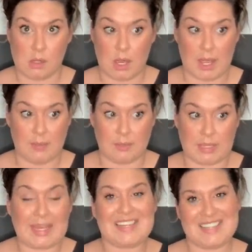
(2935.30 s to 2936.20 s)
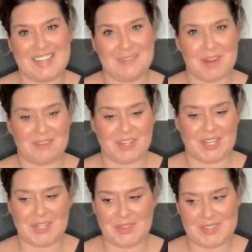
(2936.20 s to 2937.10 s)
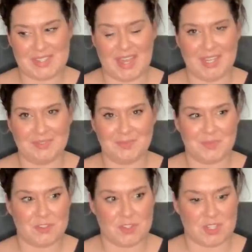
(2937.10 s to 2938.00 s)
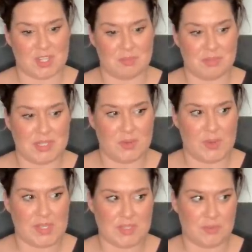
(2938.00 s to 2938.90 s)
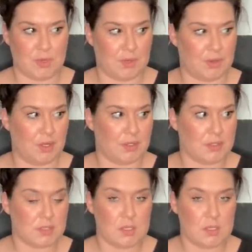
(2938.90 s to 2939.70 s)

I, like I said, I'm never going to do this again. This was a complete waste of $300.